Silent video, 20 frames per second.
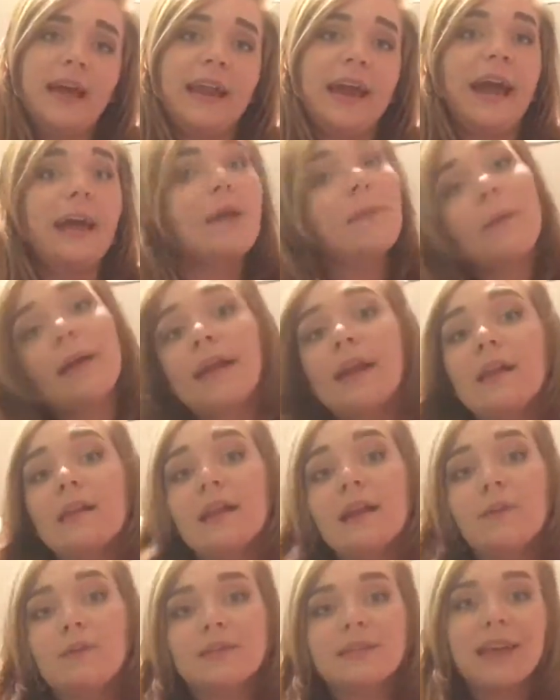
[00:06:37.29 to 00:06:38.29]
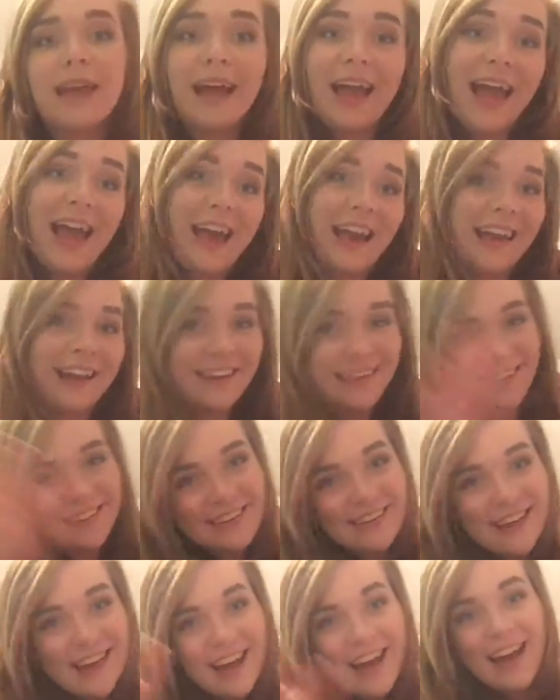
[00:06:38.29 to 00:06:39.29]
and I immediately was like, hey,
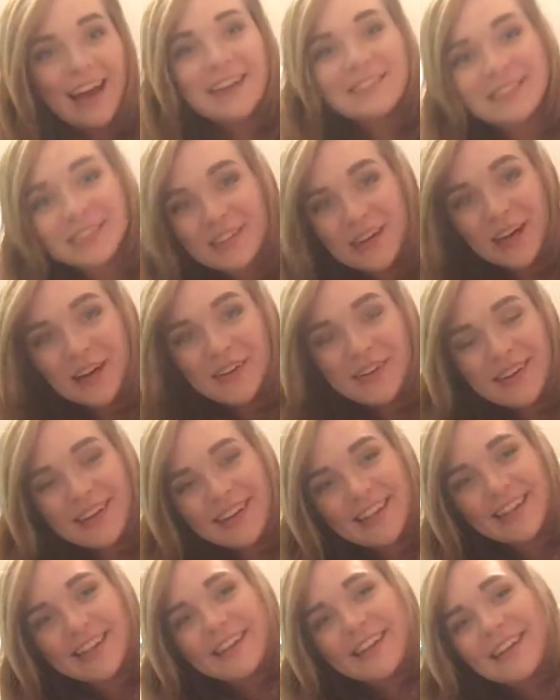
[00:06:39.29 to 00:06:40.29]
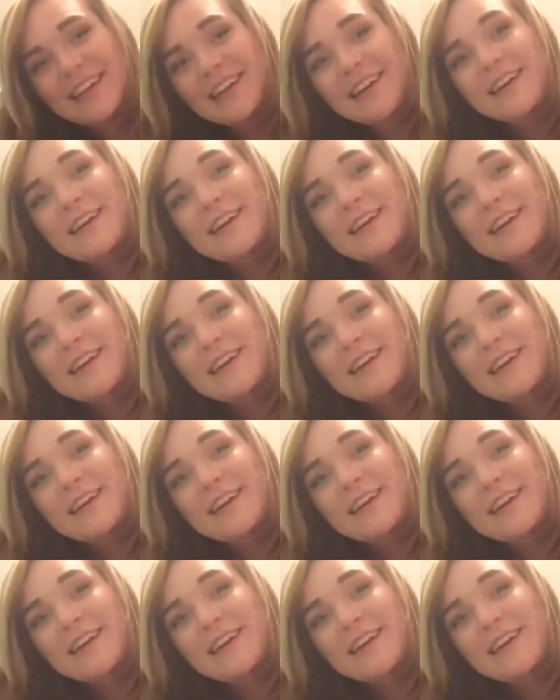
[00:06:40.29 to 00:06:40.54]
how's it going?